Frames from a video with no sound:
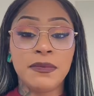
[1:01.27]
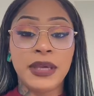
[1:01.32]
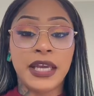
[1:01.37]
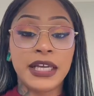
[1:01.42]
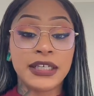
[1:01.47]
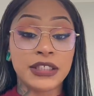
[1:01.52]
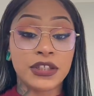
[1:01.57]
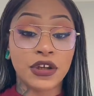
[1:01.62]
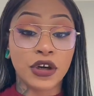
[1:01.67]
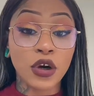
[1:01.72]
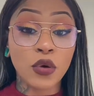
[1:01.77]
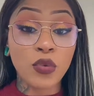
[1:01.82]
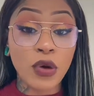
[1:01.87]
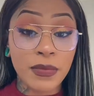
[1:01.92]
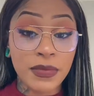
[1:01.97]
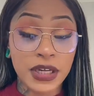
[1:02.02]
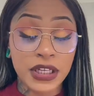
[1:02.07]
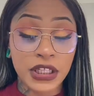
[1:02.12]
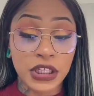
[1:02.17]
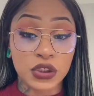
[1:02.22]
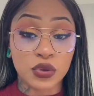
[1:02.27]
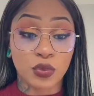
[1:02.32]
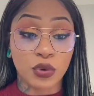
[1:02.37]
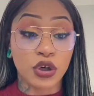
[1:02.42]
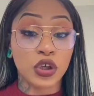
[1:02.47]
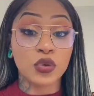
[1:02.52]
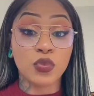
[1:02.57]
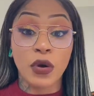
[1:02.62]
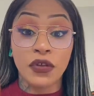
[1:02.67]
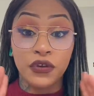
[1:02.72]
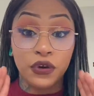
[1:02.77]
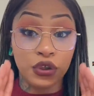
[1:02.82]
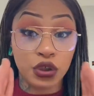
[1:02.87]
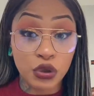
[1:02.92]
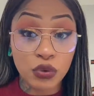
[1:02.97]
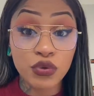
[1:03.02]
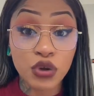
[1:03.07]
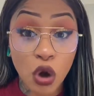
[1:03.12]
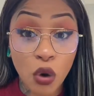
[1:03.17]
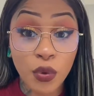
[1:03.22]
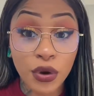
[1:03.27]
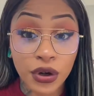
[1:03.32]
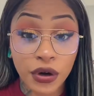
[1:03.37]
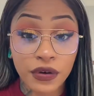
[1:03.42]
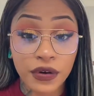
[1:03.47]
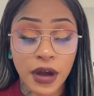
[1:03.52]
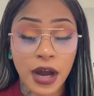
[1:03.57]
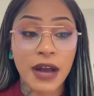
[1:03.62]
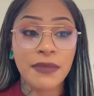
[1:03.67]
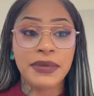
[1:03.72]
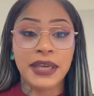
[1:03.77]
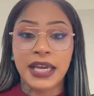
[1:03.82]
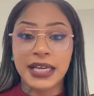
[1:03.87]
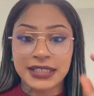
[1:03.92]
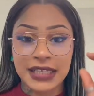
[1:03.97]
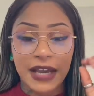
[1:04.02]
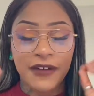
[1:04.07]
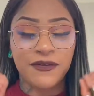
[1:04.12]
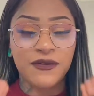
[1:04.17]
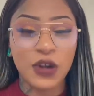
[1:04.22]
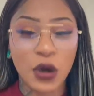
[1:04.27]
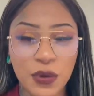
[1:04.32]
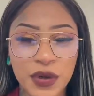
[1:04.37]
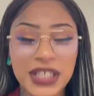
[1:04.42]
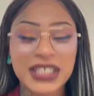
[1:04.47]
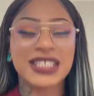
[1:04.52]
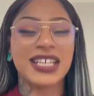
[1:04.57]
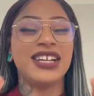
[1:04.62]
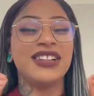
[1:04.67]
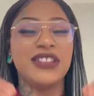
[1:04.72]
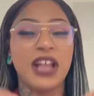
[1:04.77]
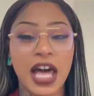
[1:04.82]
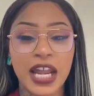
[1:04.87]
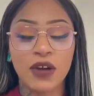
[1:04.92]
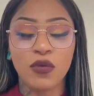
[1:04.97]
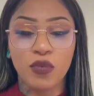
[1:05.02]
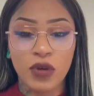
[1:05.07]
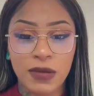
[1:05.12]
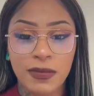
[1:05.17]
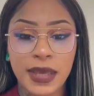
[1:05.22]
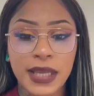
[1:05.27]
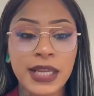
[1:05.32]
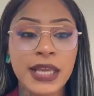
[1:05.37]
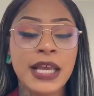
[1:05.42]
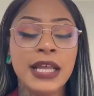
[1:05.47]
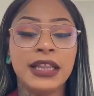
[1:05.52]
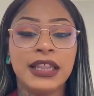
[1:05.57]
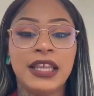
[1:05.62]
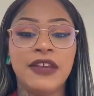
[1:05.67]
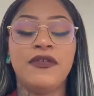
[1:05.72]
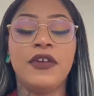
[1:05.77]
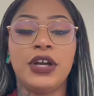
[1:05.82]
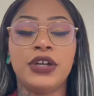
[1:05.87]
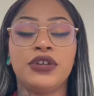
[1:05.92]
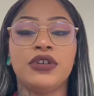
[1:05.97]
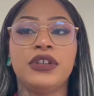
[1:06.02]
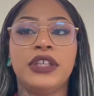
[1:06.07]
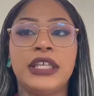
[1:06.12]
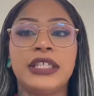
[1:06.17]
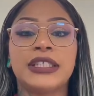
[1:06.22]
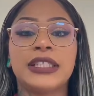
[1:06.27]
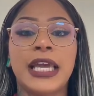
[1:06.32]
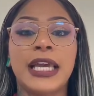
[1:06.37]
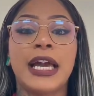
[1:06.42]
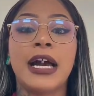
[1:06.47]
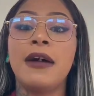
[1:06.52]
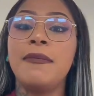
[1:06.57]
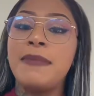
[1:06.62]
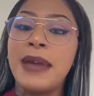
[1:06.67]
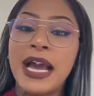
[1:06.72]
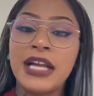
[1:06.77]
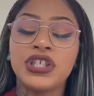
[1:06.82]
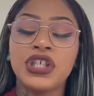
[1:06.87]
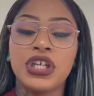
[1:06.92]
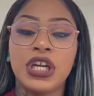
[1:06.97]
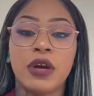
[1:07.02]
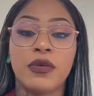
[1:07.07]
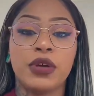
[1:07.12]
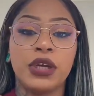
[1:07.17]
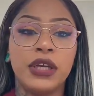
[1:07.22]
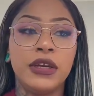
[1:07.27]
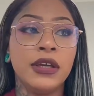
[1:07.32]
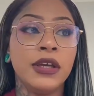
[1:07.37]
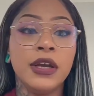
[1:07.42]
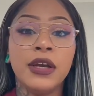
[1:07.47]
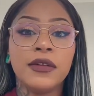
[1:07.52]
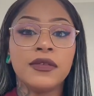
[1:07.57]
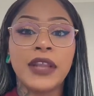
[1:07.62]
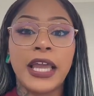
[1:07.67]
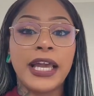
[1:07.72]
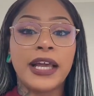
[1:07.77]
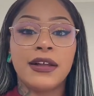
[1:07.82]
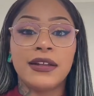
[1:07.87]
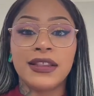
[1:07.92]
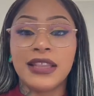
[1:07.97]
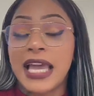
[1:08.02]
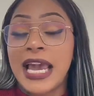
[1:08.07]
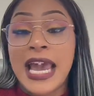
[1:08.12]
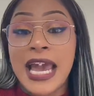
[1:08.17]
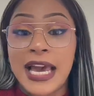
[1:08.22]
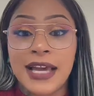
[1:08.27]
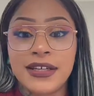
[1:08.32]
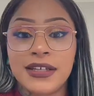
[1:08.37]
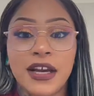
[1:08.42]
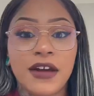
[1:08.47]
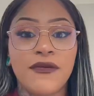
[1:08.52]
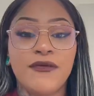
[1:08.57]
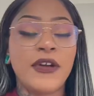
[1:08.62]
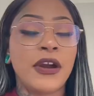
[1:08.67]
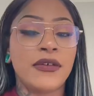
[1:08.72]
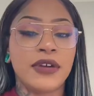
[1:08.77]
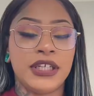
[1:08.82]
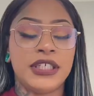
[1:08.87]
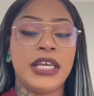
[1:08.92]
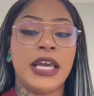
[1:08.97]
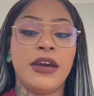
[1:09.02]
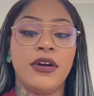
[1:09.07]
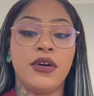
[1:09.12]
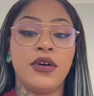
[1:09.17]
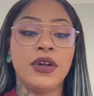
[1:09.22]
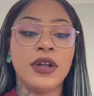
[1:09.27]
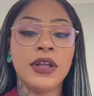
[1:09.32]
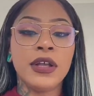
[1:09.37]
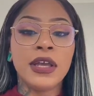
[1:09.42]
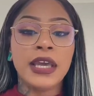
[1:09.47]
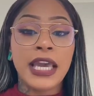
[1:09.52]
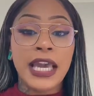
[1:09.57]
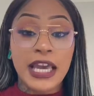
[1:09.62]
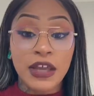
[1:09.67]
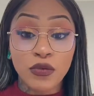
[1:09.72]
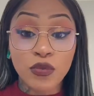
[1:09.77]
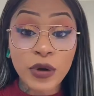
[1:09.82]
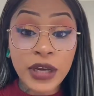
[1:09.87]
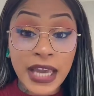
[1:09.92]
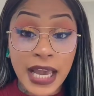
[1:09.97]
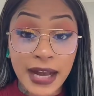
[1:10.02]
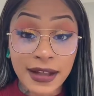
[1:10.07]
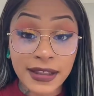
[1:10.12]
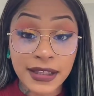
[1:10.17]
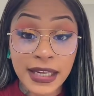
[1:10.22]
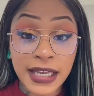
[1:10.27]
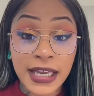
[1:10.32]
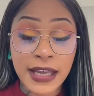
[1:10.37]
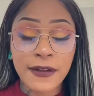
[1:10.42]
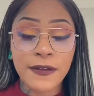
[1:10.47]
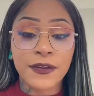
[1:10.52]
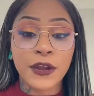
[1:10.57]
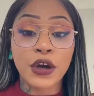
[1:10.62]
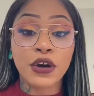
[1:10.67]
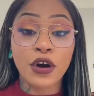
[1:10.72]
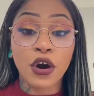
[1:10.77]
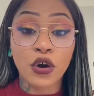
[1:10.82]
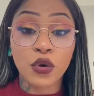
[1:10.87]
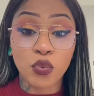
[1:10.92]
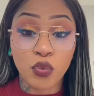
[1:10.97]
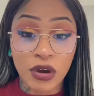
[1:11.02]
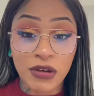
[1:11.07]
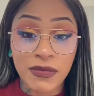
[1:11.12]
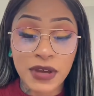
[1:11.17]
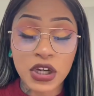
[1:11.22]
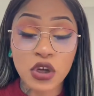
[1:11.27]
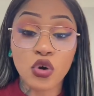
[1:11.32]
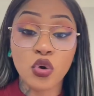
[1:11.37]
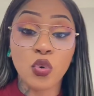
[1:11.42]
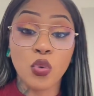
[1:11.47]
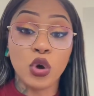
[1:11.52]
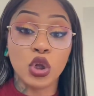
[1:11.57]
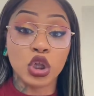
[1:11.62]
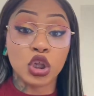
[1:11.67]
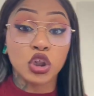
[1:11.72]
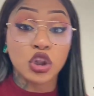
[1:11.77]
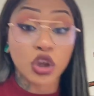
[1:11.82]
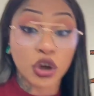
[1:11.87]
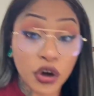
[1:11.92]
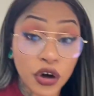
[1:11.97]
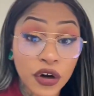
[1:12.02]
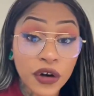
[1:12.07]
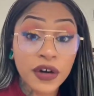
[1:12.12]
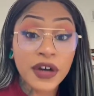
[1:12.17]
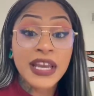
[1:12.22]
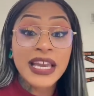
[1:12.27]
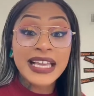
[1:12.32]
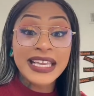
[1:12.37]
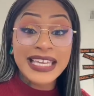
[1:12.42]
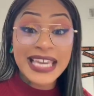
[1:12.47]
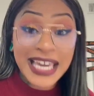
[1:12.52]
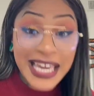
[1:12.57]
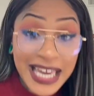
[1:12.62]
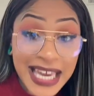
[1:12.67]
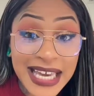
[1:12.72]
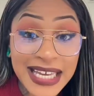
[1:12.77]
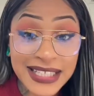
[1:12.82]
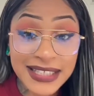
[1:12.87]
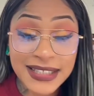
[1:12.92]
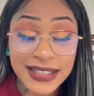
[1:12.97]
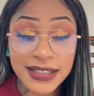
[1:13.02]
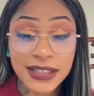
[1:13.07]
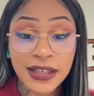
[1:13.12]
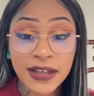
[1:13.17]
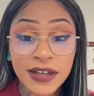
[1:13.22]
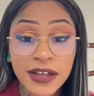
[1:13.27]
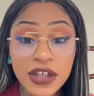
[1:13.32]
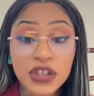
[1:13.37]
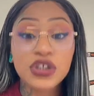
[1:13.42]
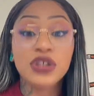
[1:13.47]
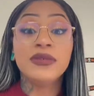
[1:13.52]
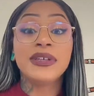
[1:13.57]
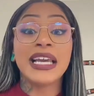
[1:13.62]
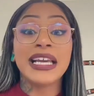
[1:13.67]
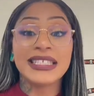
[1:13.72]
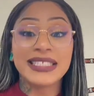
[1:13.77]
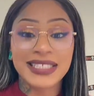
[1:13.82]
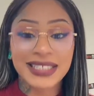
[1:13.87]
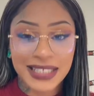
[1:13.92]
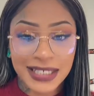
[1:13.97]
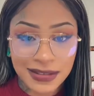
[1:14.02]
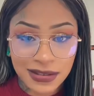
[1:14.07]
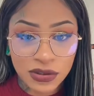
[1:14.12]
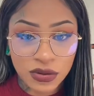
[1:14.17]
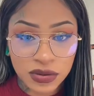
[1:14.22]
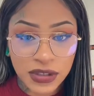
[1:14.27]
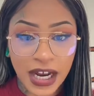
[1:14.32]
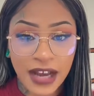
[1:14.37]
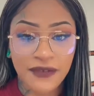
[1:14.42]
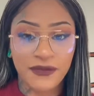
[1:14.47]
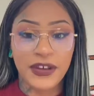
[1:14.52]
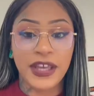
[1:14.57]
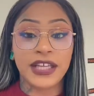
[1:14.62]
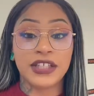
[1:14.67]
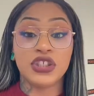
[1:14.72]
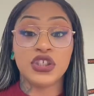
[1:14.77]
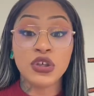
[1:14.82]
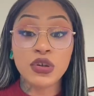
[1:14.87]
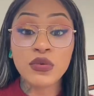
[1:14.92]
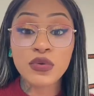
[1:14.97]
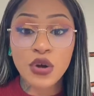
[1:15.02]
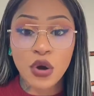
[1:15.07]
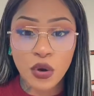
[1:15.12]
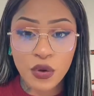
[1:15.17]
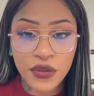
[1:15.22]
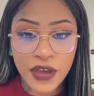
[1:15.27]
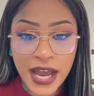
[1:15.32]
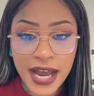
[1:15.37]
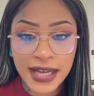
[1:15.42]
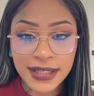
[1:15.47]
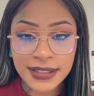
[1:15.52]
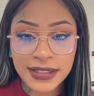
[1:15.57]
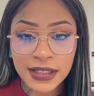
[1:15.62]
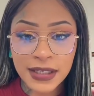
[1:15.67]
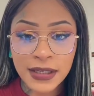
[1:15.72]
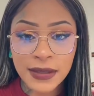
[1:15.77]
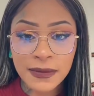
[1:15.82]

because there are women in this world whether you know it or not because I've noticed a lot of women live under this like imaginary like land of fairy tale. In reality, there are women who will lure kids to get sex traffic, Do you know that?